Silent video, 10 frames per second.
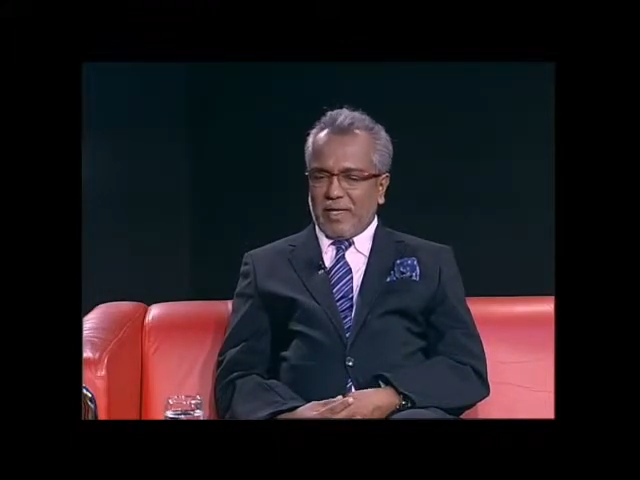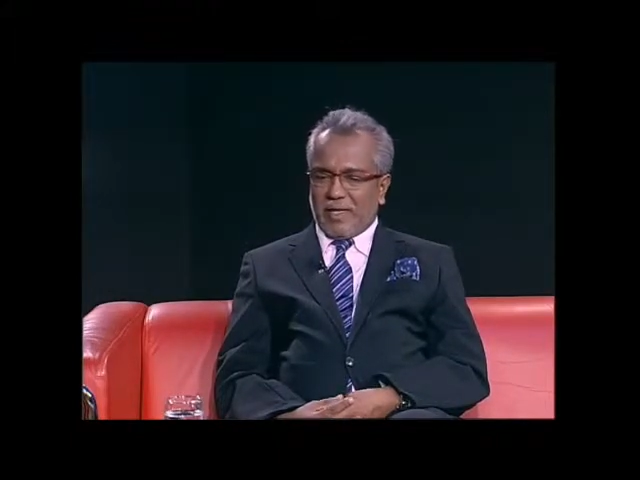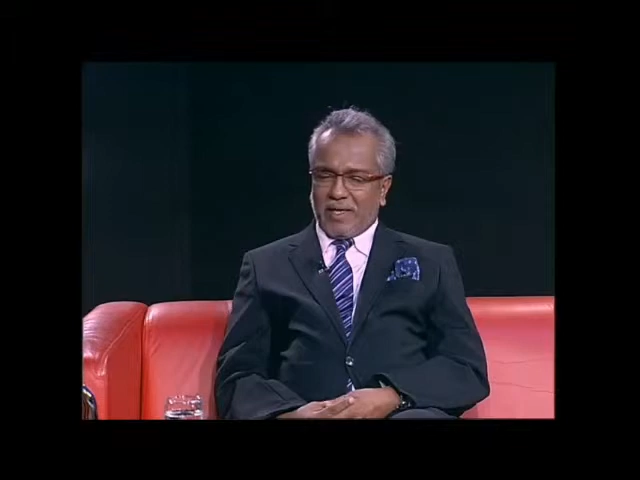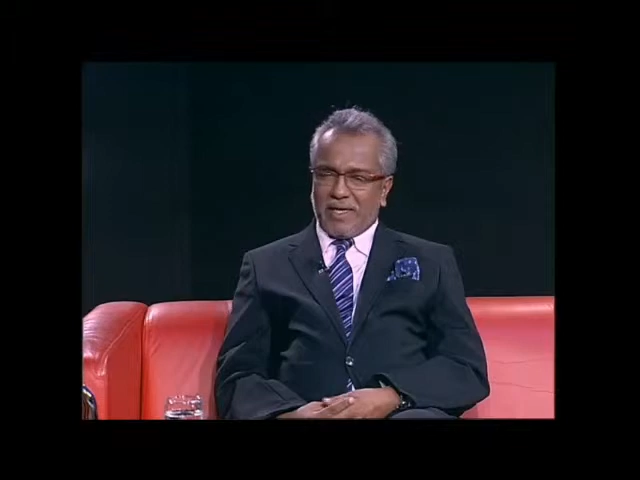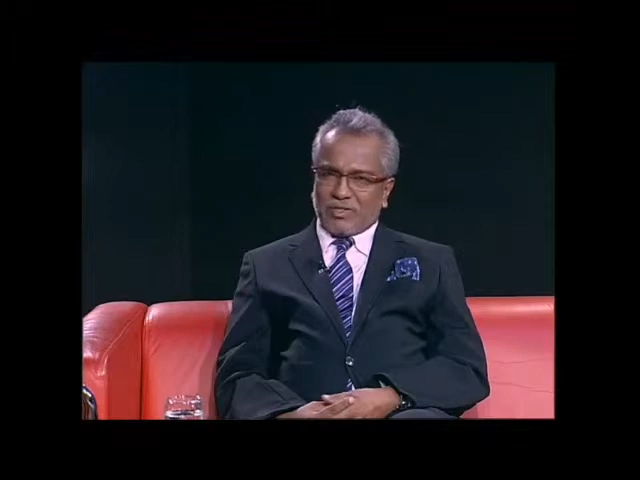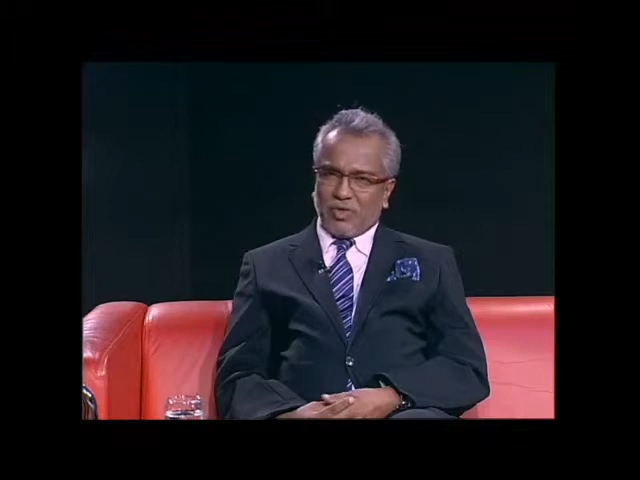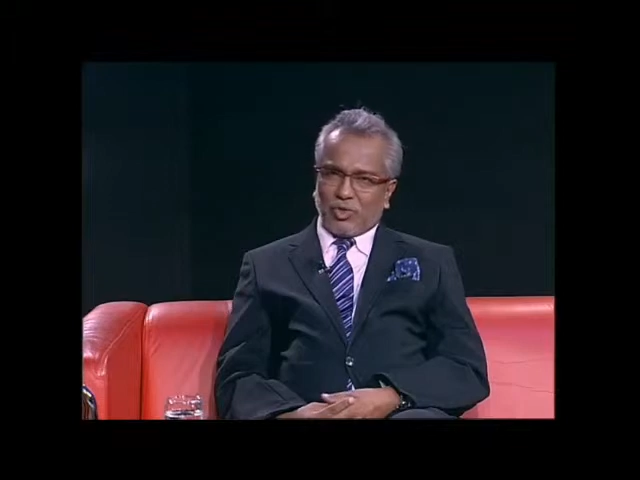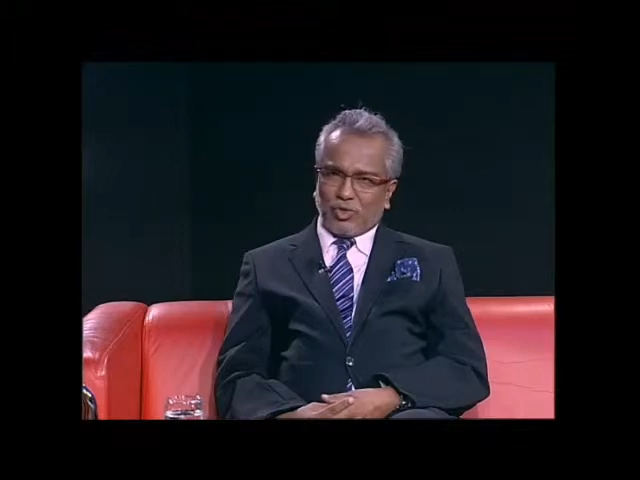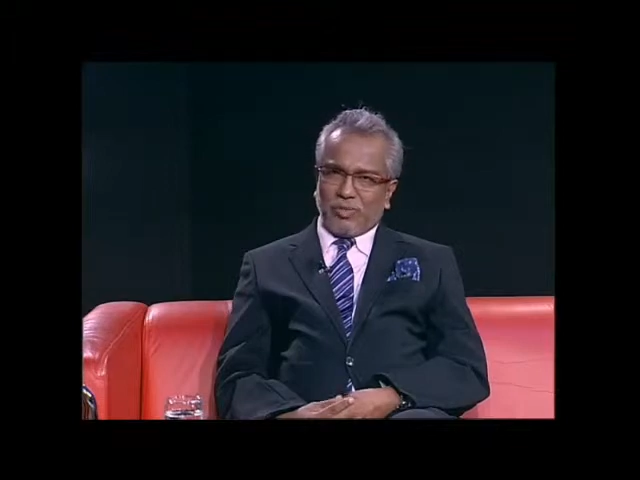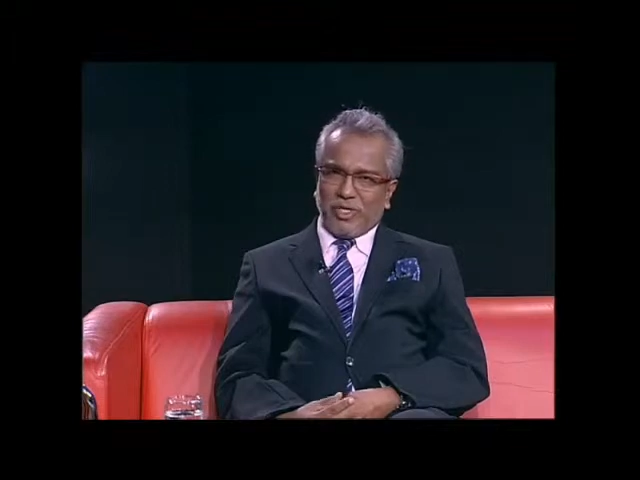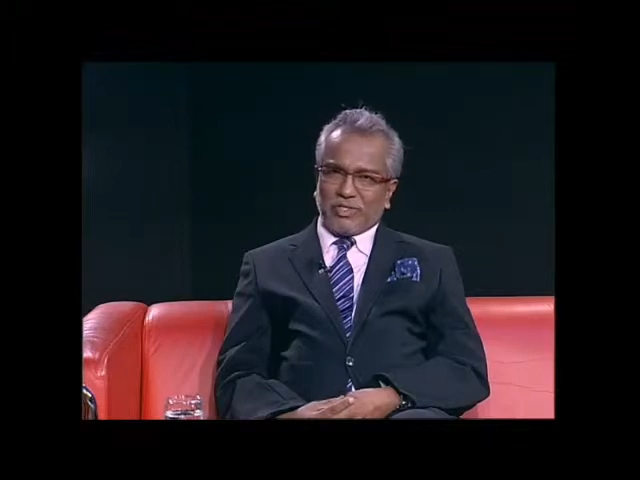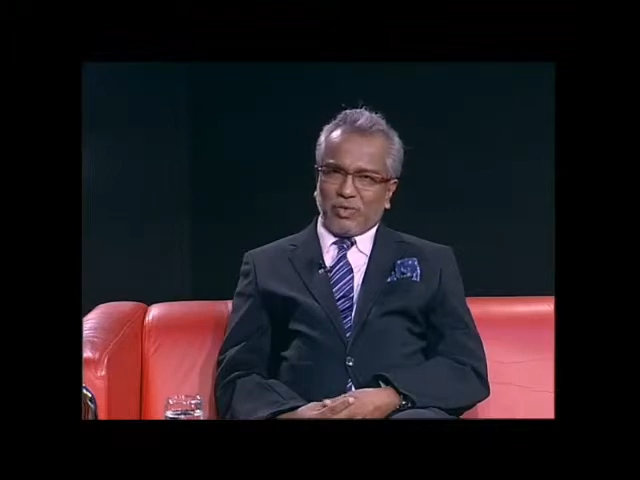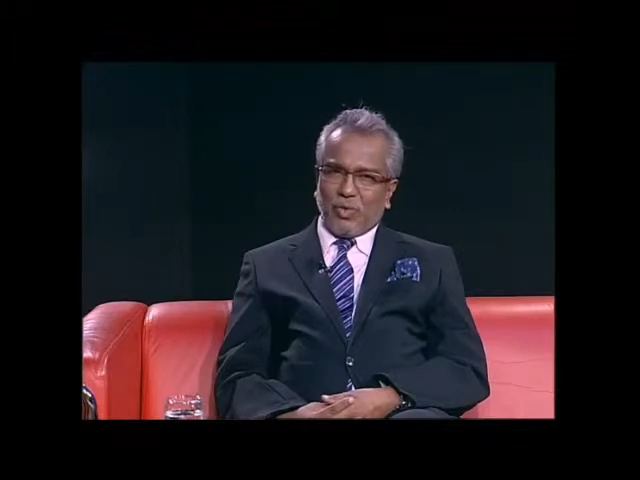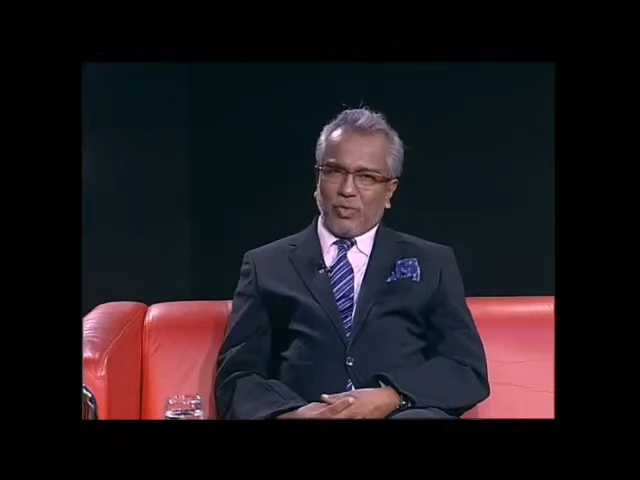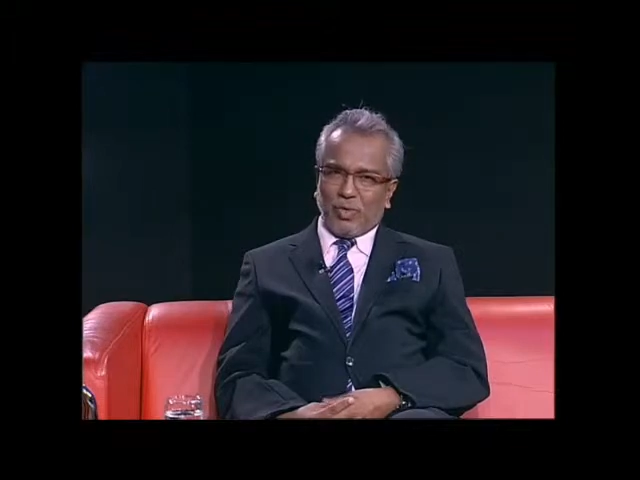it has got to be his
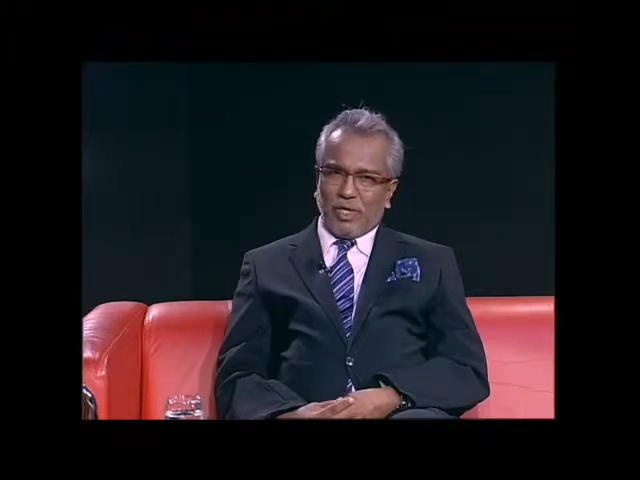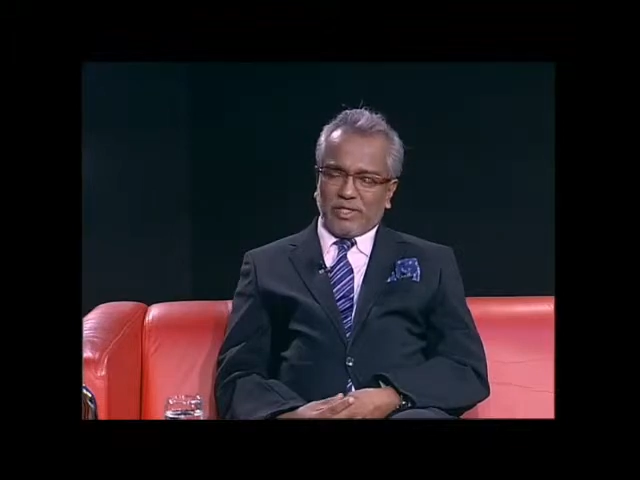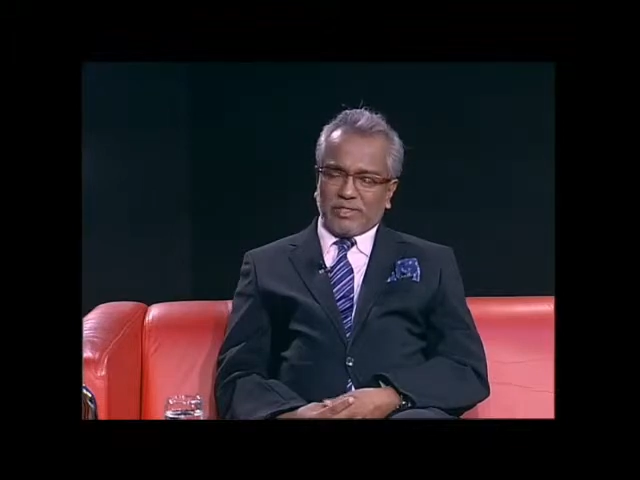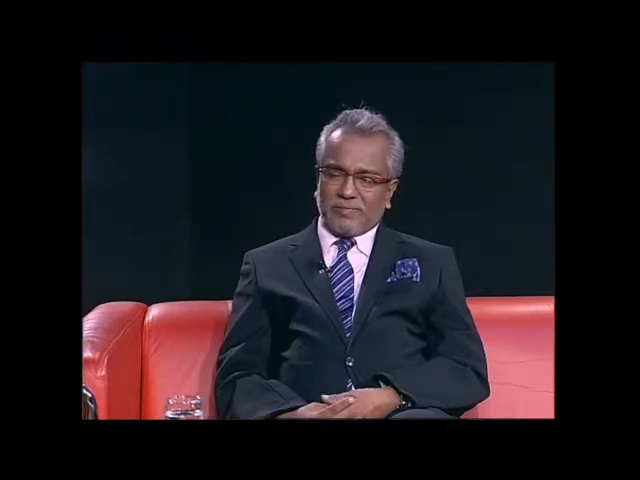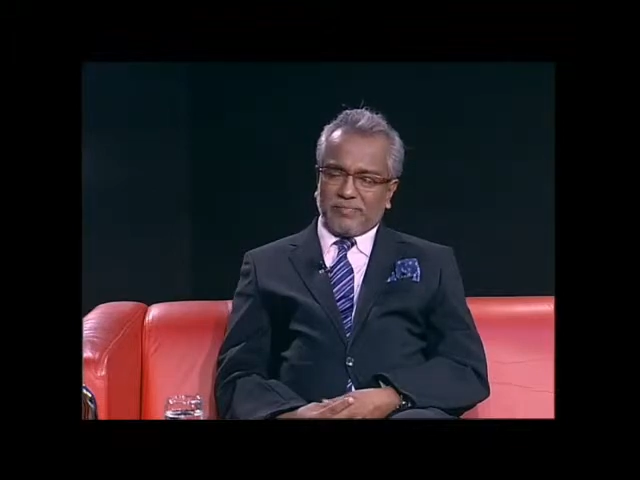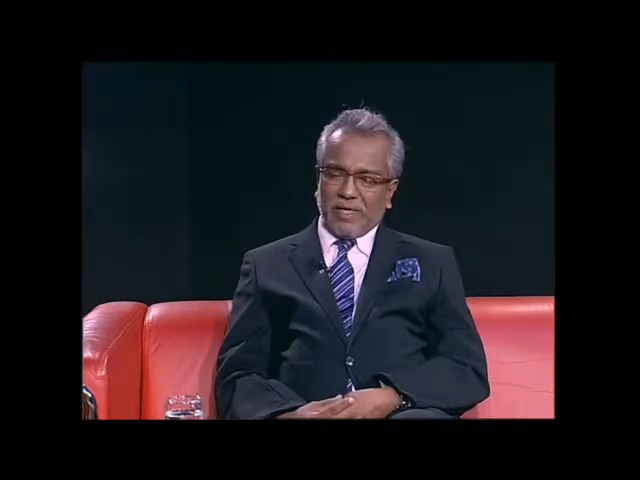own words.